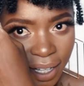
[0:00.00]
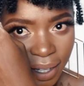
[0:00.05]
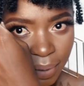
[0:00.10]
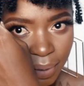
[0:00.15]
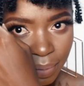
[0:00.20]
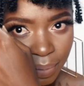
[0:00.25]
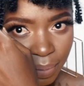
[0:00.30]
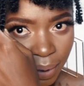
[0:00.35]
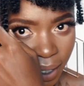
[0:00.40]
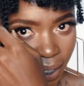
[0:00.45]

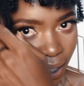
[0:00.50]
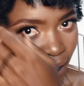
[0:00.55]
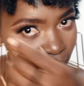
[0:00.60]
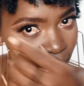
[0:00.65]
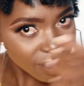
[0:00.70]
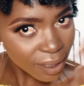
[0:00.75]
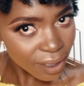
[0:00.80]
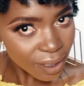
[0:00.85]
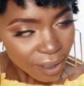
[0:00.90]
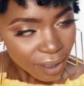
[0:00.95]
but I'll
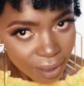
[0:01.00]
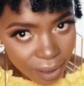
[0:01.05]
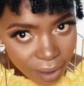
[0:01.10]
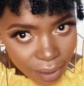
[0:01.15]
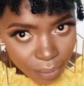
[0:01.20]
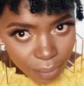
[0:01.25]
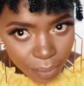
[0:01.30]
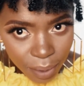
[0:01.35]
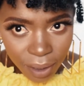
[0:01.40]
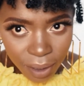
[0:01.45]
just
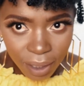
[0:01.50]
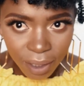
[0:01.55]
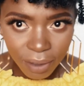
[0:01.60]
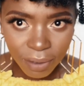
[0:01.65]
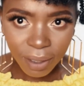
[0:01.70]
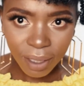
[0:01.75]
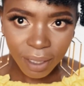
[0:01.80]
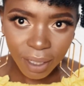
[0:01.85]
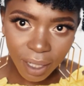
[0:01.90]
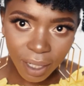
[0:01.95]
put this
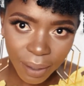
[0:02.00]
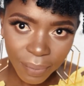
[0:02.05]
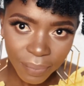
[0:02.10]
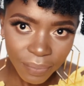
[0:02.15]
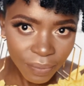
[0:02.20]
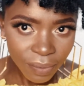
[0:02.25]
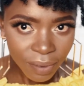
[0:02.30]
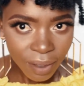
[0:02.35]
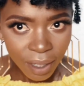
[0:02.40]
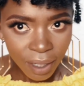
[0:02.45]
one here.
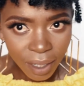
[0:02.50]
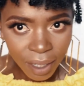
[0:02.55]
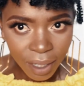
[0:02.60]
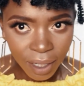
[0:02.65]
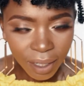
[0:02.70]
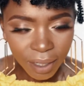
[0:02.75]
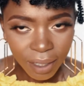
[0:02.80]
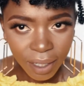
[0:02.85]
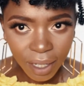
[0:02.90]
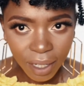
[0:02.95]

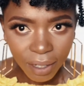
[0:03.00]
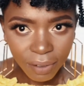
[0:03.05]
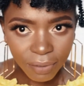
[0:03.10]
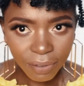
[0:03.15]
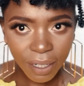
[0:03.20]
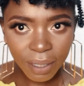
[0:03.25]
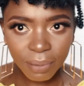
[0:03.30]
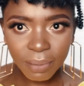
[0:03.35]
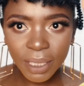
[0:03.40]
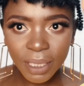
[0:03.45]
I can
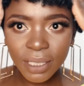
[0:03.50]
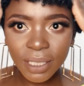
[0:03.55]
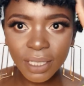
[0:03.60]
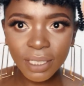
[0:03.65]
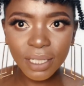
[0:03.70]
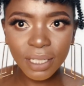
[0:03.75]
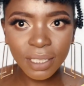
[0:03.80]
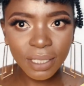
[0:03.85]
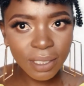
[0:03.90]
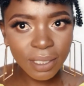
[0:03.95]
find my
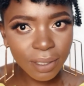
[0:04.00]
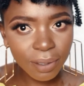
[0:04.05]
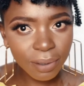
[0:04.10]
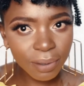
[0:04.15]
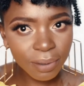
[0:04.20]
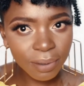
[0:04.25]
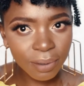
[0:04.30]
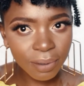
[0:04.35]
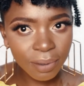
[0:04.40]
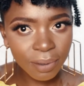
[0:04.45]
scissors.
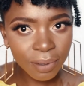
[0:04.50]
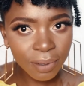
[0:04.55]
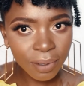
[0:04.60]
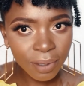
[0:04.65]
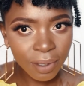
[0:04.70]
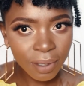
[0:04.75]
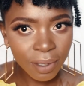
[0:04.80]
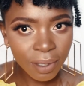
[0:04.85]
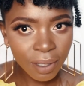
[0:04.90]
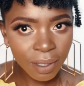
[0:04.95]
So
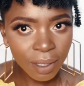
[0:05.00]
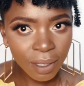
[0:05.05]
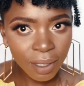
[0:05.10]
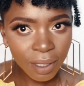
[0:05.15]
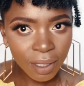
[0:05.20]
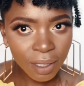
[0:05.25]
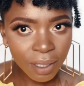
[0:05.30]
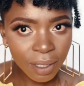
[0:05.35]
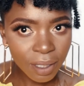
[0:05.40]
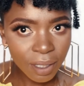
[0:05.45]

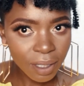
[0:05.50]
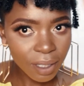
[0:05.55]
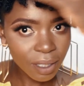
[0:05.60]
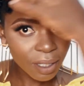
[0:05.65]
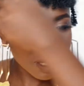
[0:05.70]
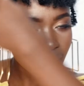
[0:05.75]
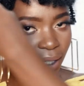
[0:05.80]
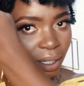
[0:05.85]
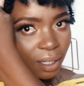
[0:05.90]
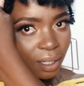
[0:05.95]

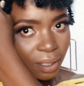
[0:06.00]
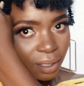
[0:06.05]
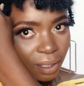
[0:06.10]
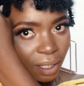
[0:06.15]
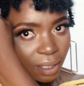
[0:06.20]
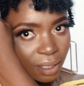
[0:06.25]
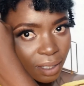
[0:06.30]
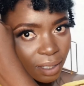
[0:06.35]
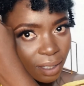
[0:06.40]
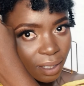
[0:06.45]
yeah,
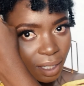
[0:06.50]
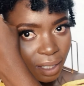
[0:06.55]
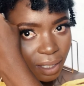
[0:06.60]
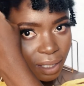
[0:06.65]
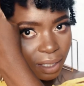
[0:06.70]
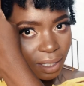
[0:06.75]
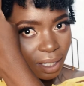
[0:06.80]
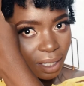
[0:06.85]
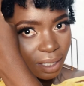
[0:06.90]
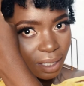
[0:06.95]

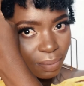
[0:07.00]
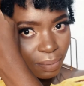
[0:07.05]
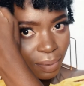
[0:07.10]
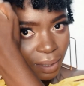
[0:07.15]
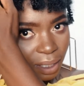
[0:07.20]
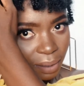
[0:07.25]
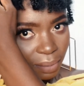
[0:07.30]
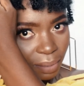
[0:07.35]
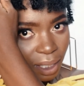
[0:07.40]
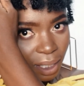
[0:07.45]
that's
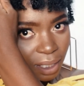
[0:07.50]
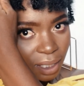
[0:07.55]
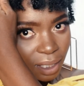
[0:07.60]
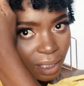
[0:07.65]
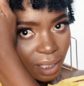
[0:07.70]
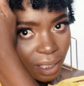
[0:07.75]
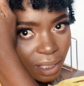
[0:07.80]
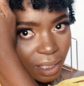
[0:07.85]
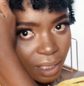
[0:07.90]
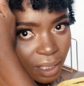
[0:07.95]
pretty much
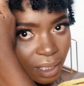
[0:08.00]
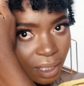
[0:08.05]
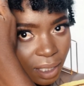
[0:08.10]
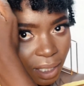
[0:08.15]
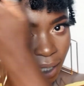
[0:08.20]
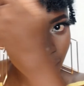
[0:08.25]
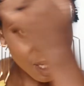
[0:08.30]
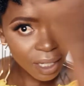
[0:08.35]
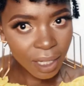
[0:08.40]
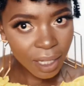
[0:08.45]
it.
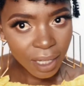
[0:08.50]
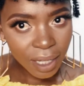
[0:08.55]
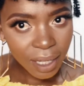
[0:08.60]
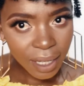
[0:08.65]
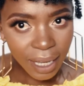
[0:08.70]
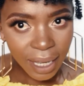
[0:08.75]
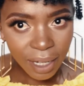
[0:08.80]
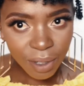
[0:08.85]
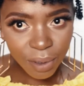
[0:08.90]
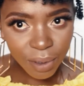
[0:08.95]

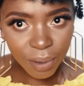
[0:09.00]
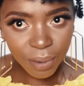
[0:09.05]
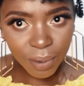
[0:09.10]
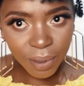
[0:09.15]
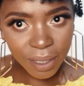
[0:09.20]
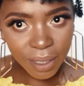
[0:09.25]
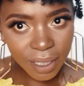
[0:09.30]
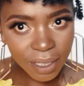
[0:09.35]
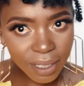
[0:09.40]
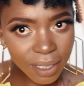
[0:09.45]
I don't know
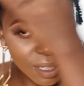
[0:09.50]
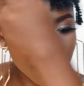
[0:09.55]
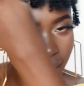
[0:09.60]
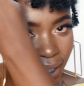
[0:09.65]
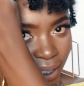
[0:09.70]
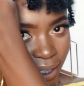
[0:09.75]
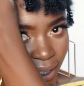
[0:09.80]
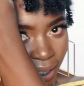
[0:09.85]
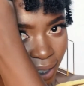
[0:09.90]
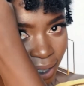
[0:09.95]
what this
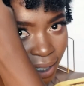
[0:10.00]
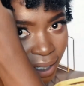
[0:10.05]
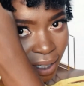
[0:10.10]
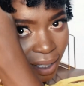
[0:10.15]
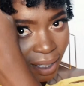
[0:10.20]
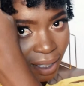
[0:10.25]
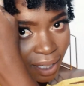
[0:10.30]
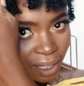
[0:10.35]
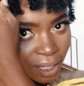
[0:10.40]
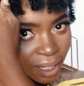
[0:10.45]
is,
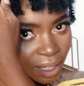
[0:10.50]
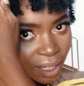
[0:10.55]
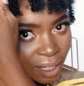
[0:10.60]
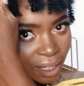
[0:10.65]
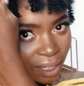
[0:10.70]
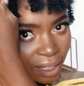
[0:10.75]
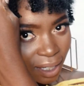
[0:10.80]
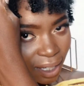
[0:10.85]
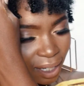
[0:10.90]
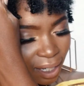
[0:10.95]

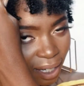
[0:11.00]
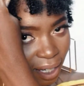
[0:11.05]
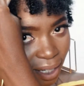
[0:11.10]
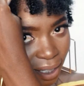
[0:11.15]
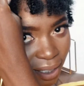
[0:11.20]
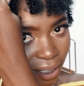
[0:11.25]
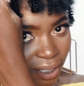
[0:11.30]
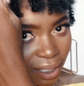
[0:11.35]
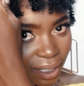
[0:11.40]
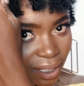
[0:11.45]
I
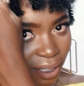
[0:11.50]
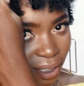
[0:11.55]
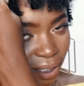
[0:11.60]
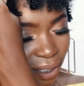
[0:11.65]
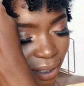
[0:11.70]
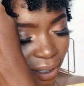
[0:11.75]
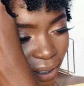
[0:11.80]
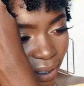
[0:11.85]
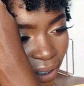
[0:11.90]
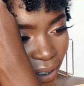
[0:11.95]
can't see.
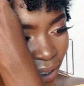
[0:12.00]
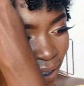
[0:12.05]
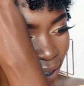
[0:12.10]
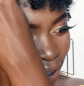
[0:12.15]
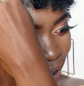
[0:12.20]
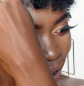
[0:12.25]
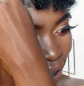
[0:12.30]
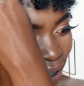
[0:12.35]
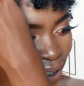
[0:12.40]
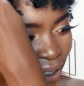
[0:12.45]
So
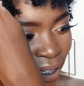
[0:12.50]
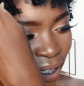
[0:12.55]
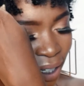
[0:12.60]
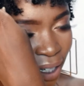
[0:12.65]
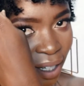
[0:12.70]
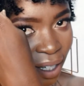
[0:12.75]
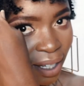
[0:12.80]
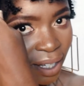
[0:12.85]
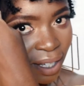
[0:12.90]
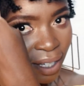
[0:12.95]

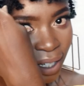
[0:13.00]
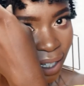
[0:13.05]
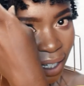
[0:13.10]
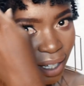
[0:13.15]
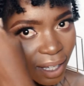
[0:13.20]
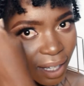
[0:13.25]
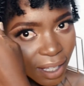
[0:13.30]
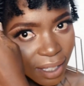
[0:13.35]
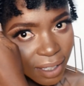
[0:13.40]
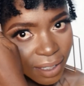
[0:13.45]

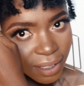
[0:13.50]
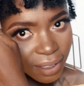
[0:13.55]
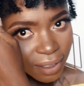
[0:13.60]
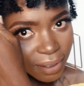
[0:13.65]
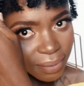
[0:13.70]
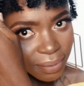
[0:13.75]
yeah, so